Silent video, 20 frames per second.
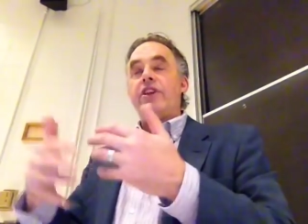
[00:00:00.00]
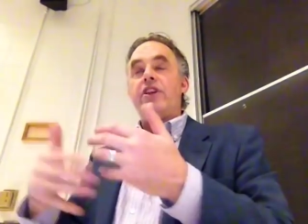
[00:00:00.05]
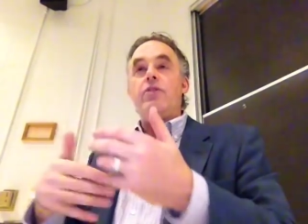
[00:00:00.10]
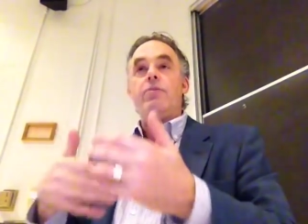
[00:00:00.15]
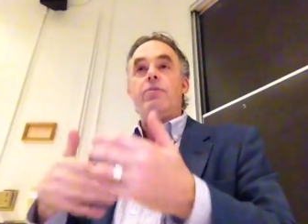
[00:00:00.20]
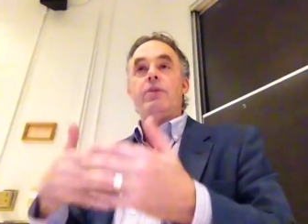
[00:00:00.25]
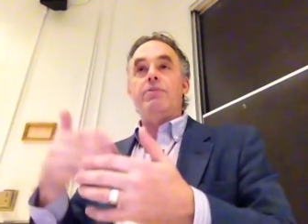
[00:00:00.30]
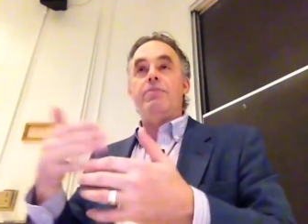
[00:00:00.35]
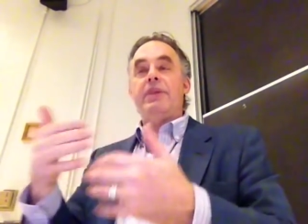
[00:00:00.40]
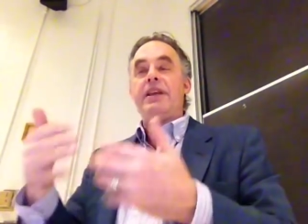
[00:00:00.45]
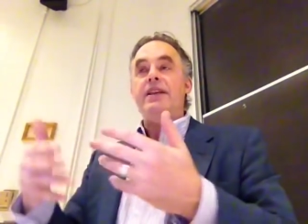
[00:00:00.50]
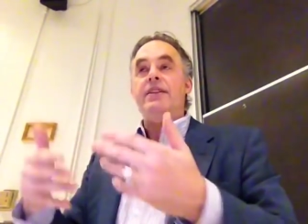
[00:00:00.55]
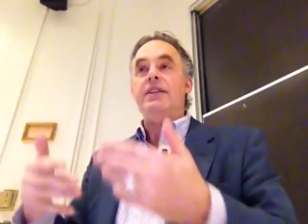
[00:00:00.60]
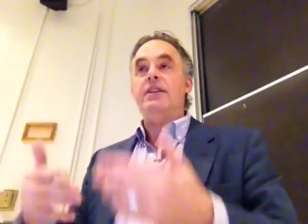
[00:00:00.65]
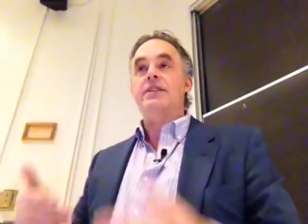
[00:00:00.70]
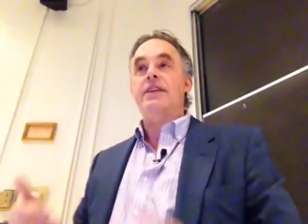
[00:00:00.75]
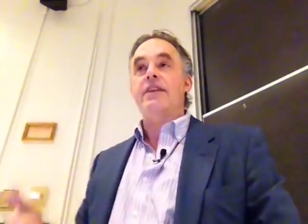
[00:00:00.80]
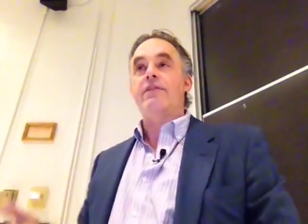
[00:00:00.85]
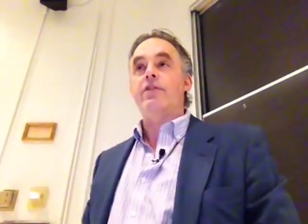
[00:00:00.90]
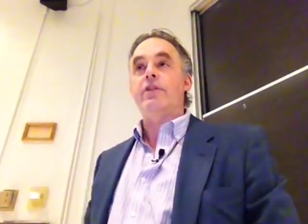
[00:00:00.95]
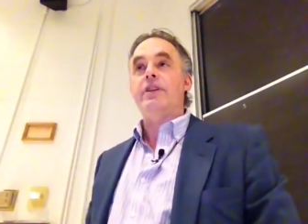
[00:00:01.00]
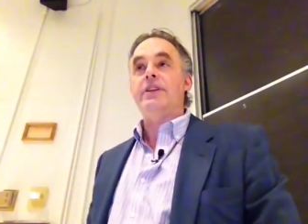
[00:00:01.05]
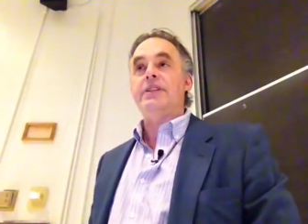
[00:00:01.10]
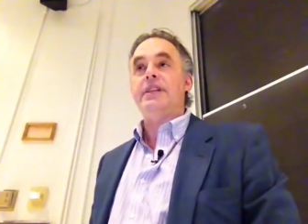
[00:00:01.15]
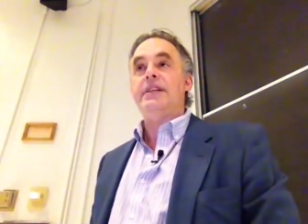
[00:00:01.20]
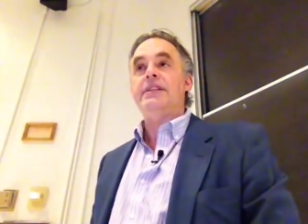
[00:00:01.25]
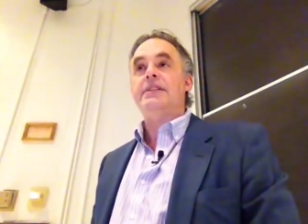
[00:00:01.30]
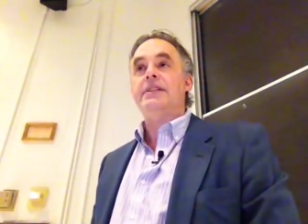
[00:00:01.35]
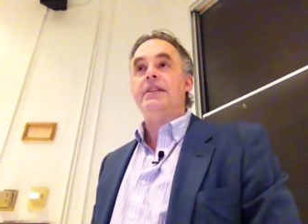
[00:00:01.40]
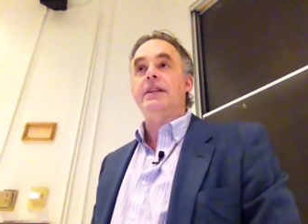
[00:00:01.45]
human being that's ever
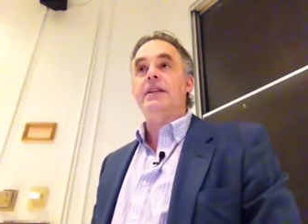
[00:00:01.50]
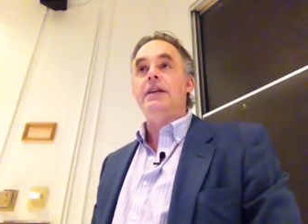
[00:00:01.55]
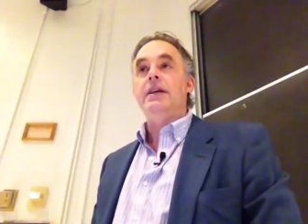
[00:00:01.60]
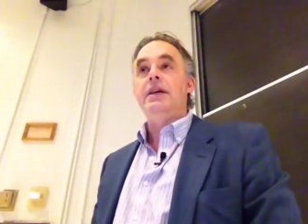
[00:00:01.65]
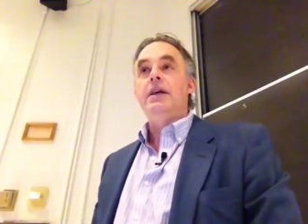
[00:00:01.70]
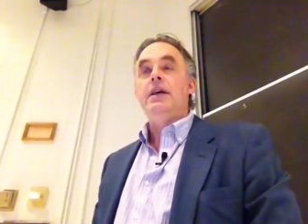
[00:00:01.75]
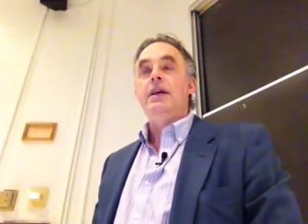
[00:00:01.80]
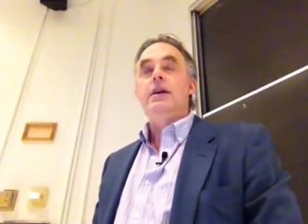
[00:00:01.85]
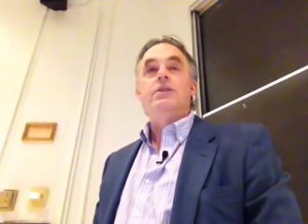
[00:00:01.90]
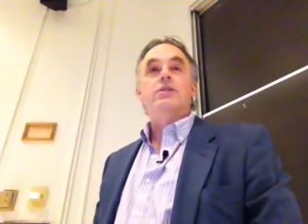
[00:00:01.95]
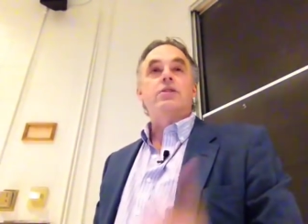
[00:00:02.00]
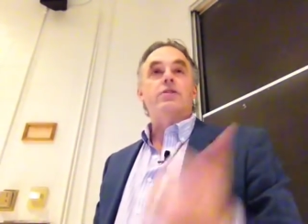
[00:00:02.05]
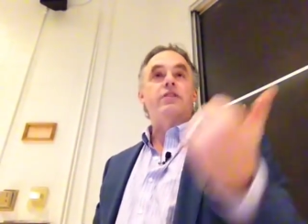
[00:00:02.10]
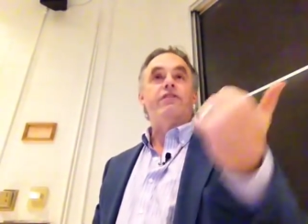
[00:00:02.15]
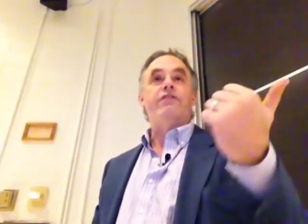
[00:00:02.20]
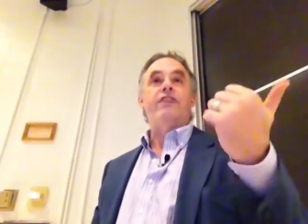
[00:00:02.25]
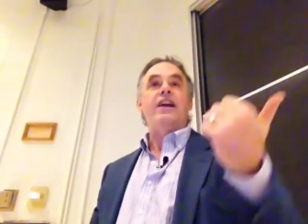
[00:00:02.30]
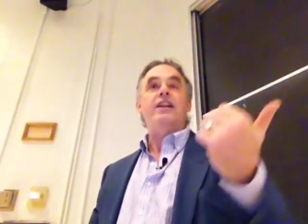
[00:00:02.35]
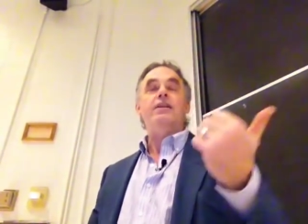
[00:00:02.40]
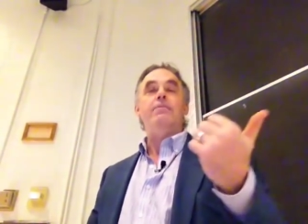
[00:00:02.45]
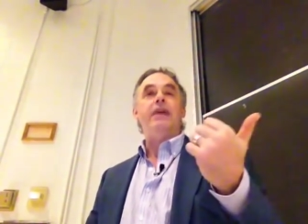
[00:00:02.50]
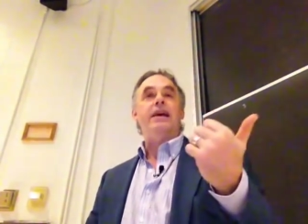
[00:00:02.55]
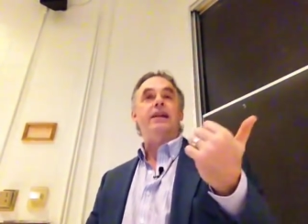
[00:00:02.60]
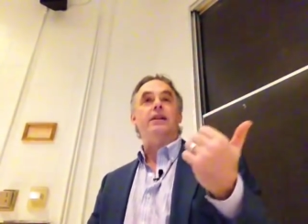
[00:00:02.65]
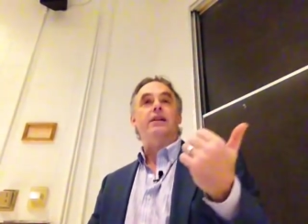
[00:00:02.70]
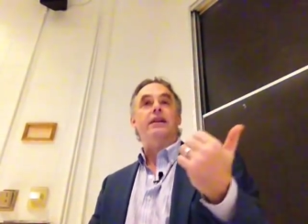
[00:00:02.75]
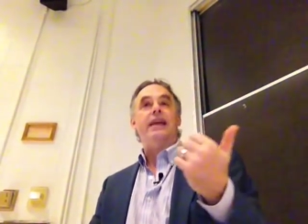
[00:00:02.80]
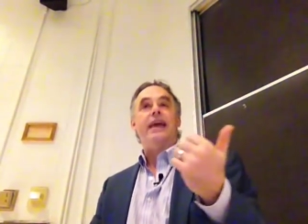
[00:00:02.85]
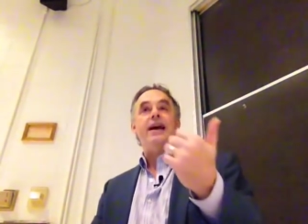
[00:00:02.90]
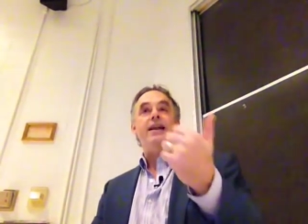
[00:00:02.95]
existed. So, the
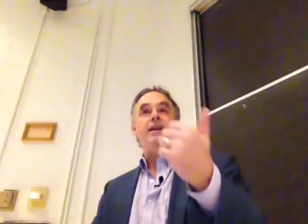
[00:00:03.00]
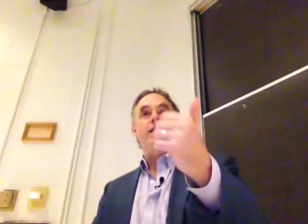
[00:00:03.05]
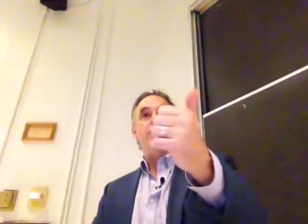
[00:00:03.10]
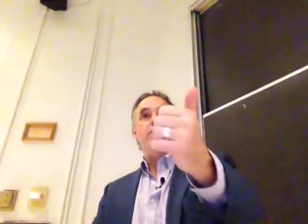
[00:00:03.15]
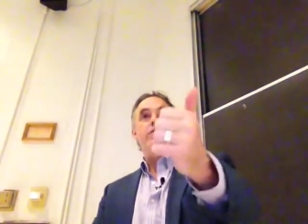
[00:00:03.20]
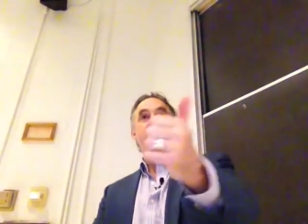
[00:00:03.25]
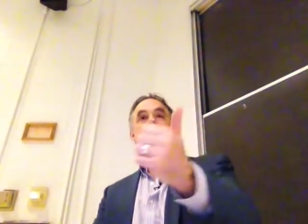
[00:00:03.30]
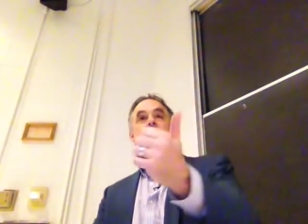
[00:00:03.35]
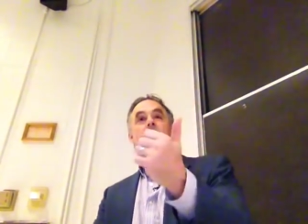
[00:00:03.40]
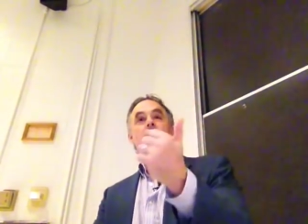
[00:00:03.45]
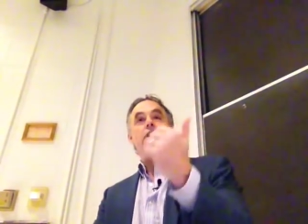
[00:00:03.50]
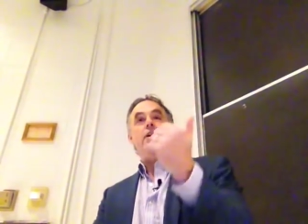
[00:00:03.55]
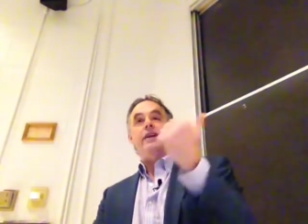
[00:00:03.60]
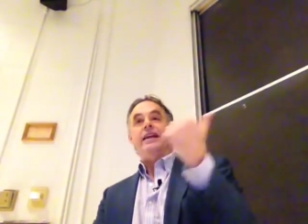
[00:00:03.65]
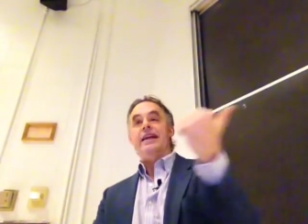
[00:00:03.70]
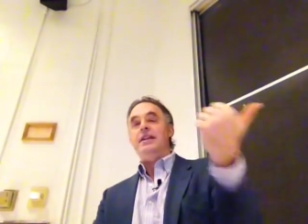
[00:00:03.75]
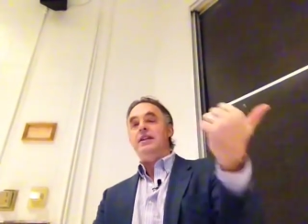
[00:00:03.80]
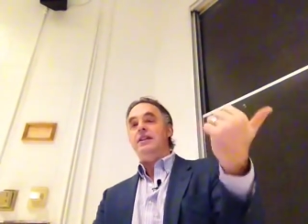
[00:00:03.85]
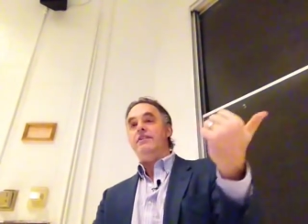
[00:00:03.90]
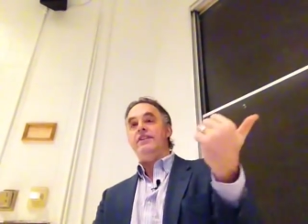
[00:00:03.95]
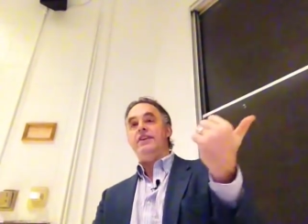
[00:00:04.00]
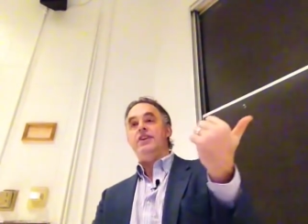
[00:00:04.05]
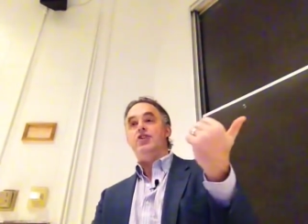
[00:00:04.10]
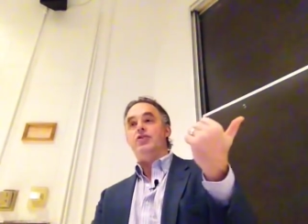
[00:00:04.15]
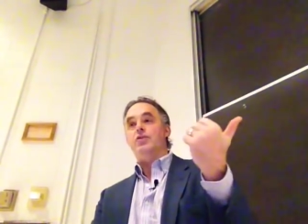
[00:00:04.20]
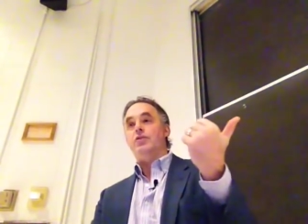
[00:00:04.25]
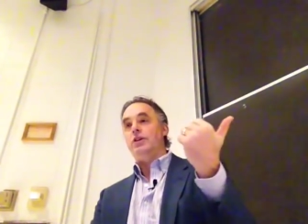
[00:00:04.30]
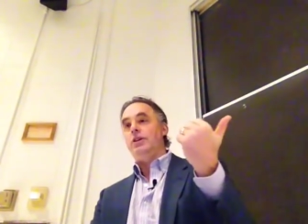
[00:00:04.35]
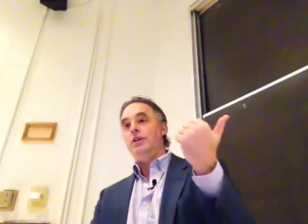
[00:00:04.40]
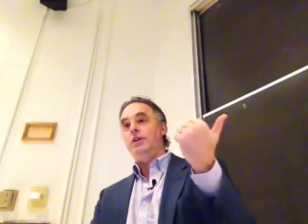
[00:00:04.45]
fundamental categories are
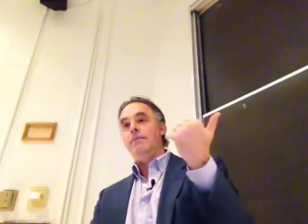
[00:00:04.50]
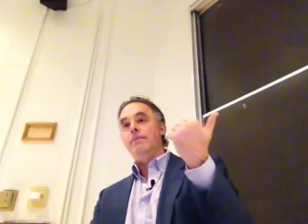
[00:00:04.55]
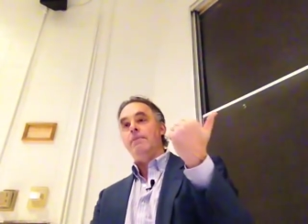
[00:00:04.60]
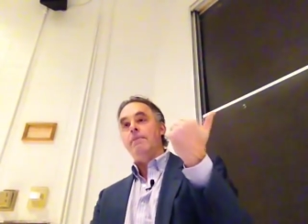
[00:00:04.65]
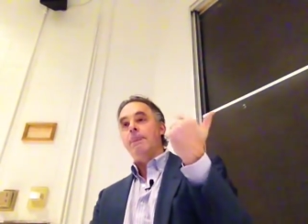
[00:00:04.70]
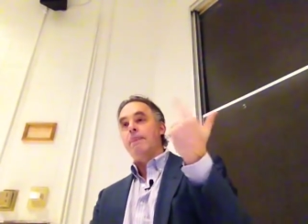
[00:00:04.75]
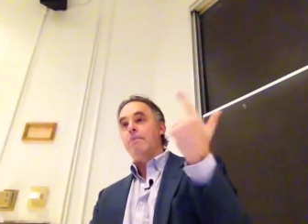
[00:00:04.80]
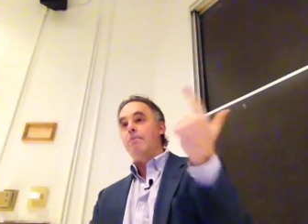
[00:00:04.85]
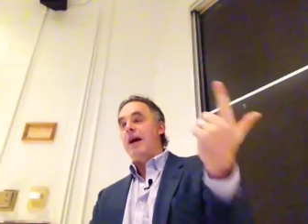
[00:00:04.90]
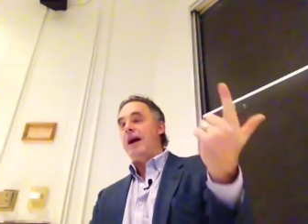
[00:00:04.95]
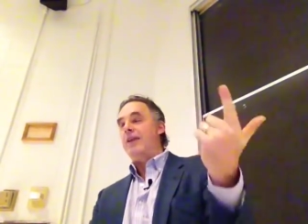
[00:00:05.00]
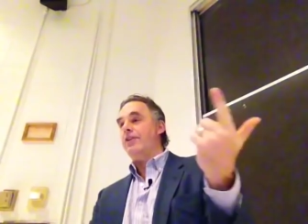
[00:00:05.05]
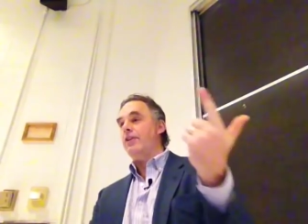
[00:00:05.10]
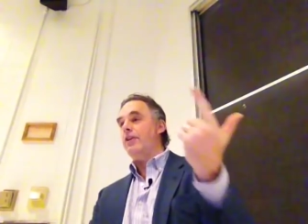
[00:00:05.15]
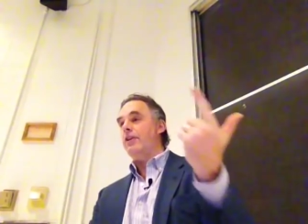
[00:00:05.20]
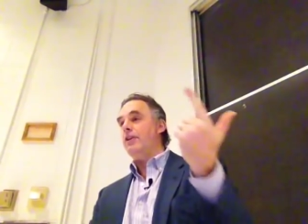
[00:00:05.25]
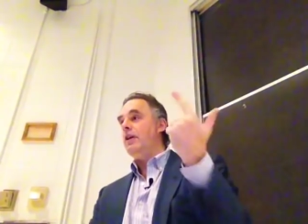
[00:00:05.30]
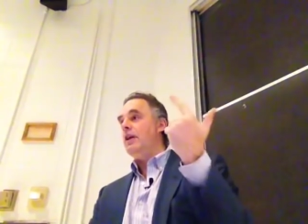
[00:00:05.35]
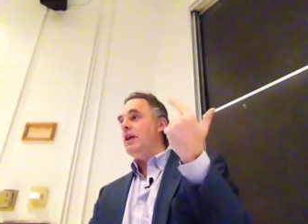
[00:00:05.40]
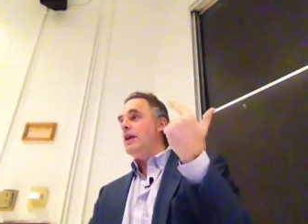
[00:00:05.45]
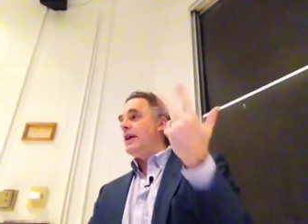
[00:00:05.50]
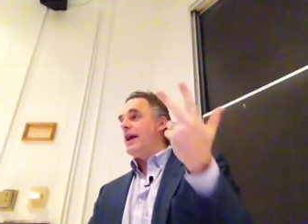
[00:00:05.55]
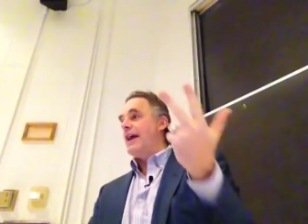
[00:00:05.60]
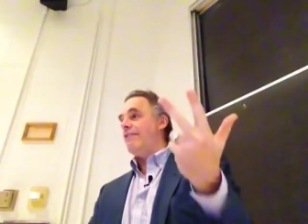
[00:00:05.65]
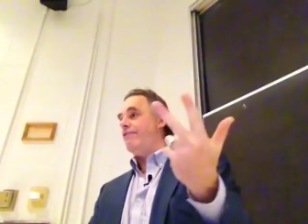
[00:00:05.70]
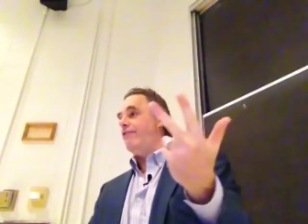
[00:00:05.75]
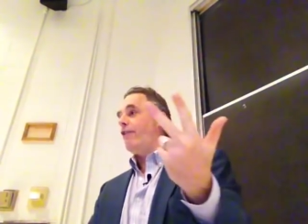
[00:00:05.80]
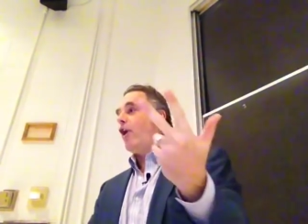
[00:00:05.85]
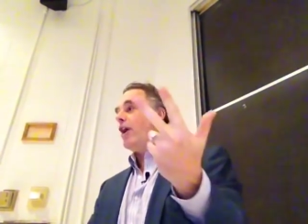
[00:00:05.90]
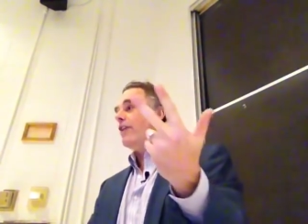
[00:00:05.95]
individual, mother, and
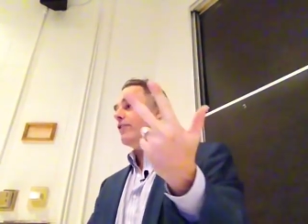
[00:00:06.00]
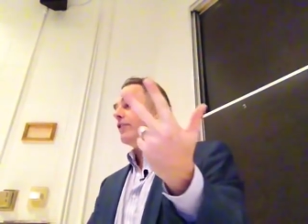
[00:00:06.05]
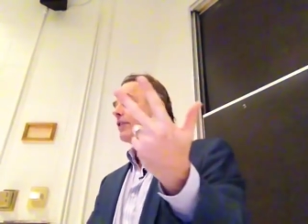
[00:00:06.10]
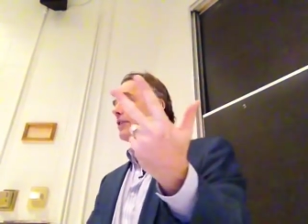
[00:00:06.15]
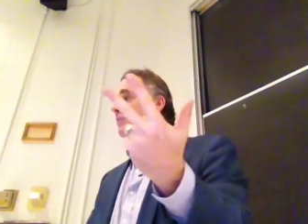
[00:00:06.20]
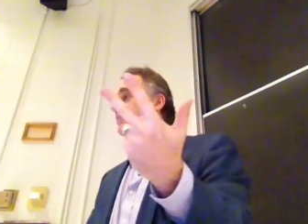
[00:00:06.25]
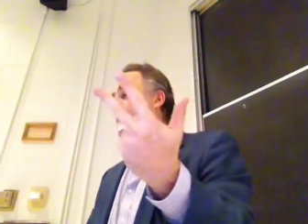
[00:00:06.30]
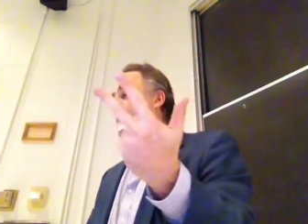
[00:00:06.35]
father.